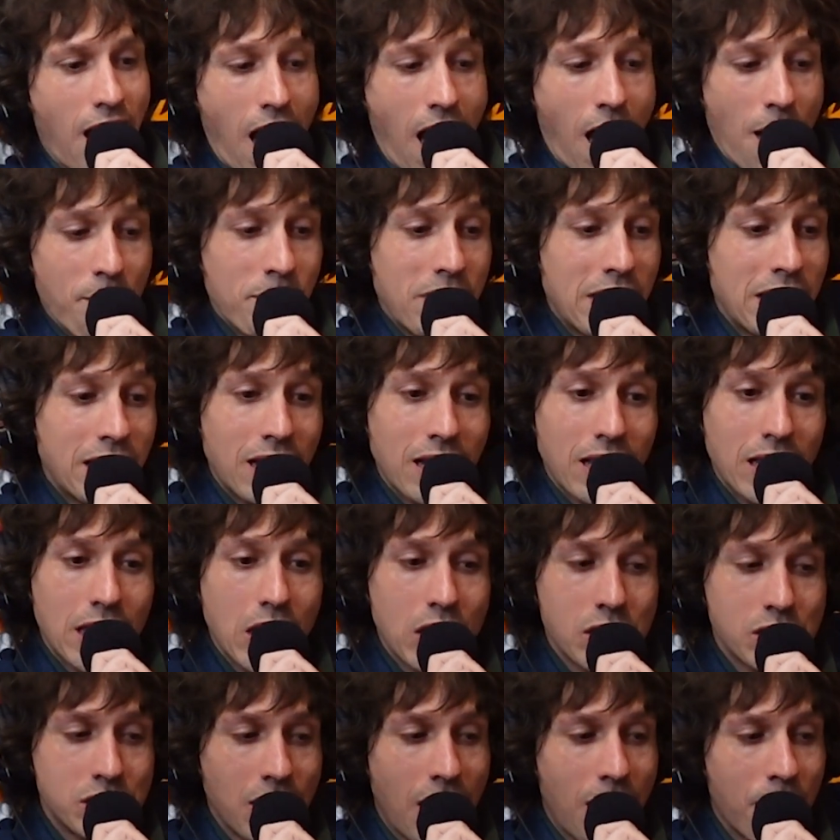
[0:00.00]
I mean,
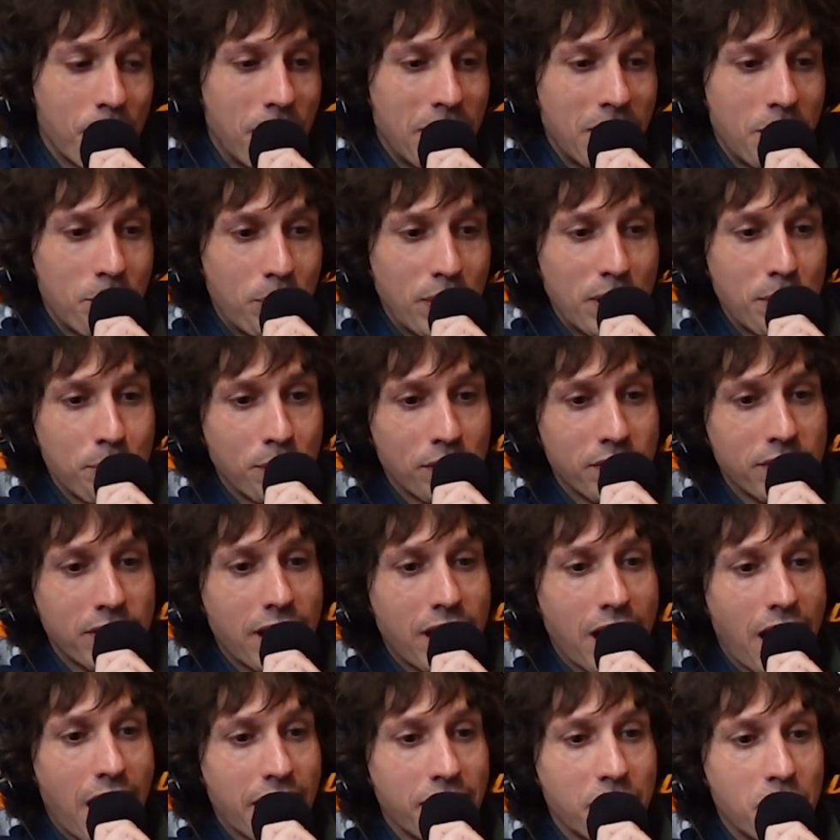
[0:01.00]
there's not many people
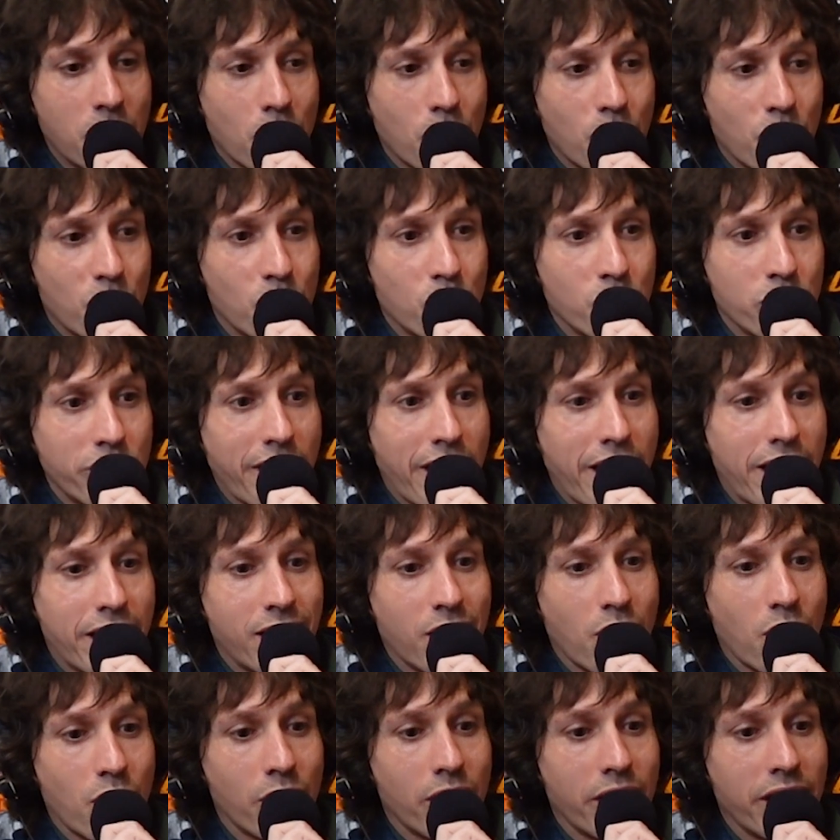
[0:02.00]
that I know that
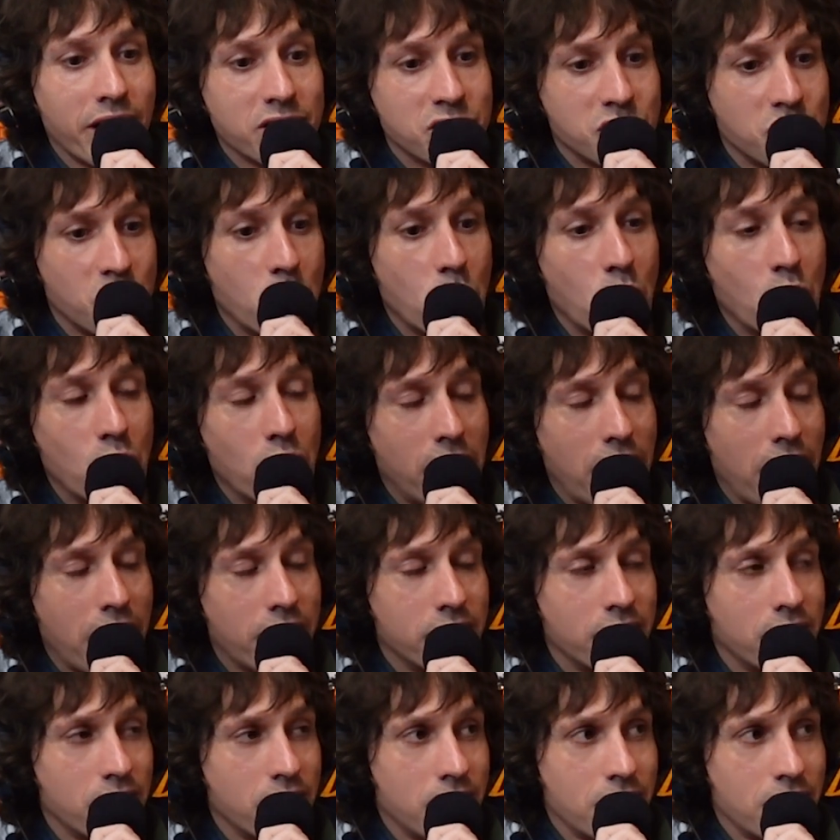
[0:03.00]
are as good at